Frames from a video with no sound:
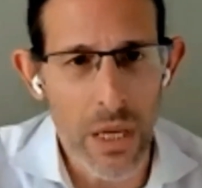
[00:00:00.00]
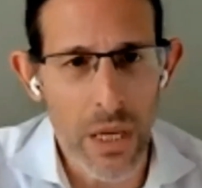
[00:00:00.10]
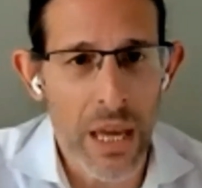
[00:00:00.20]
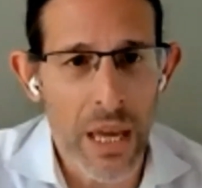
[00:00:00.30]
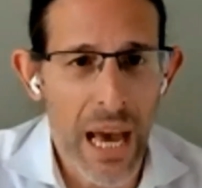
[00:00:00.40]

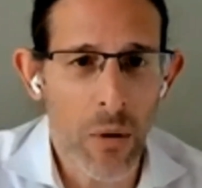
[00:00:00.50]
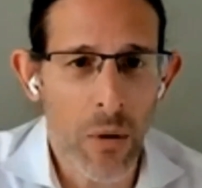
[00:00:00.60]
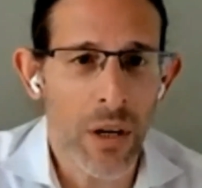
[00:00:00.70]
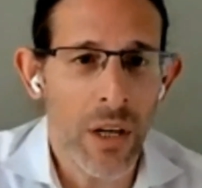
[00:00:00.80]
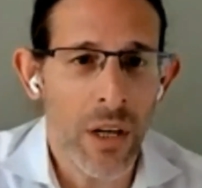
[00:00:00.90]
Now,
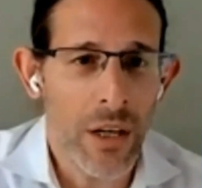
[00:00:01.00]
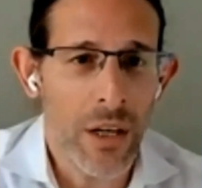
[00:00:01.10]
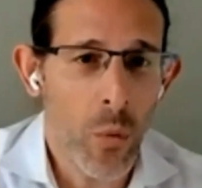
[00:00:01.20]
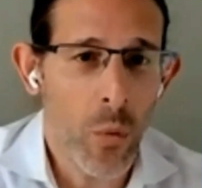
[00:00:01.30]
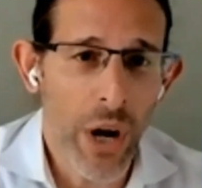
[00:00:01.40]

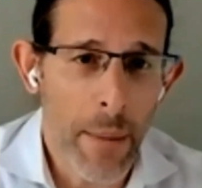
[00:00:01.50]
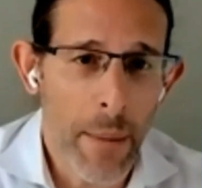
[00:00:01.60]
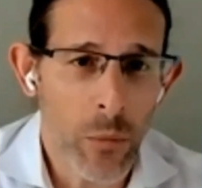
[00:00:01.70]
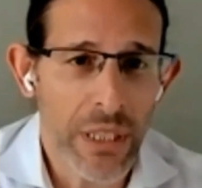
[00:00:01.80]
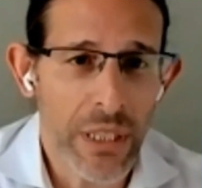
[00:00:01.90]
what happened
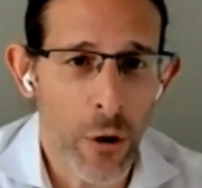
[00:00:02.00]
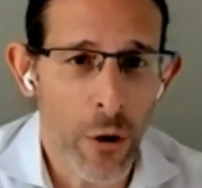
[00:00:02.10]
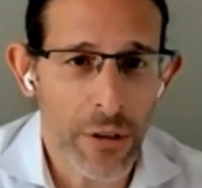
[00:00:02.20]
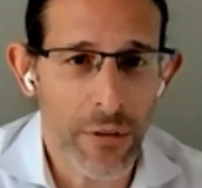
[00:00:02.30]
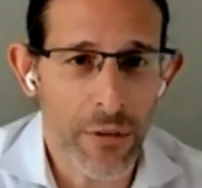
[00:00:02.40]
with the COVID
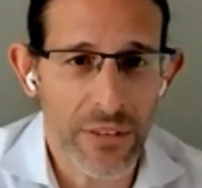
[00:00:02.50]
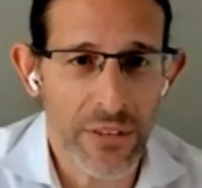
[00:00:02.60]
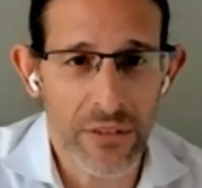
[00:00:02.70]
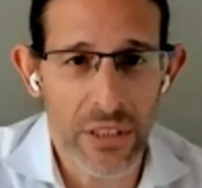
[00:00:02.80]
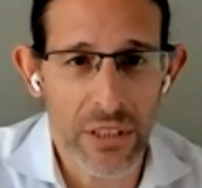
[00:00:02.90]

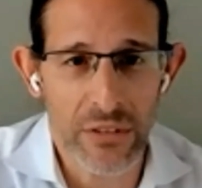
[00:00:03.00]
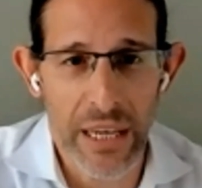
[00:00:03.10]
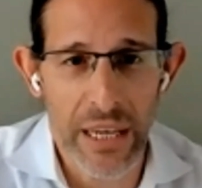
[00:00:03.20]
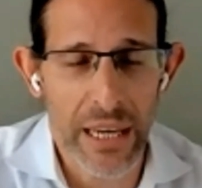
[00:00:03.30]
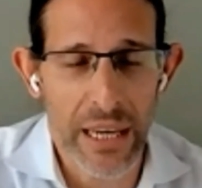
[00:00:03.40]
vaccines
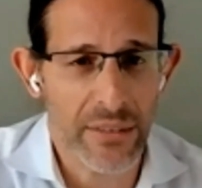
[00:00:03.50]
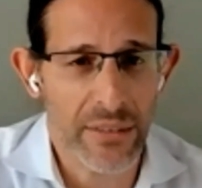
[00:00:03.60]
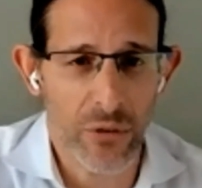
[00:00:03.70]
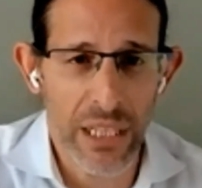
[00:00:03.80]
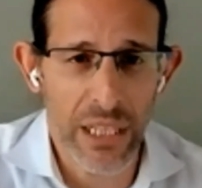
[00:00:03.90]
is
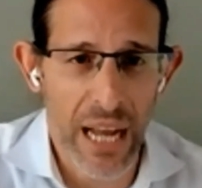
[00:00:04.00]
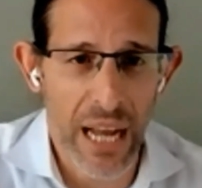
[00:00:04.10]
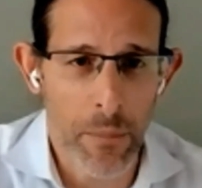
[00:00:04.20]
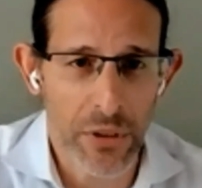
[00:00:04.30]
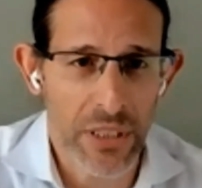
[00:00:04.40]
really an
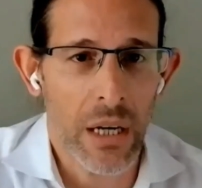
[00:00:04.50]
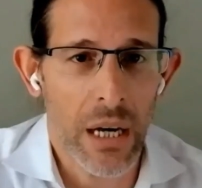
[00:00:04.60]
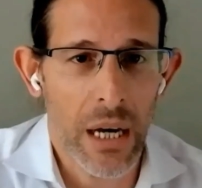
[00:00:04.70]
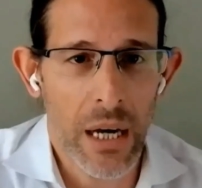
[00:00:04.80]
unprecedented